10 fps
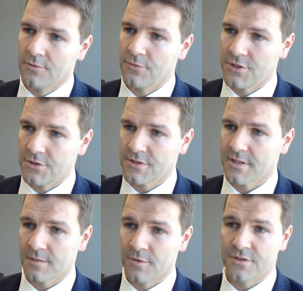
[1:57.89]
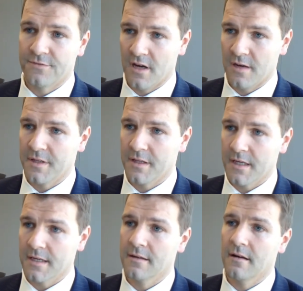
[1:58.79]
reduce the commercial
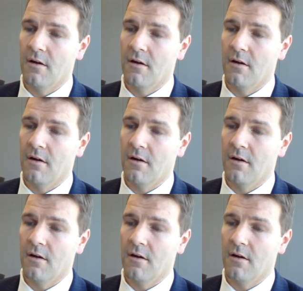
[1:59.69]
viability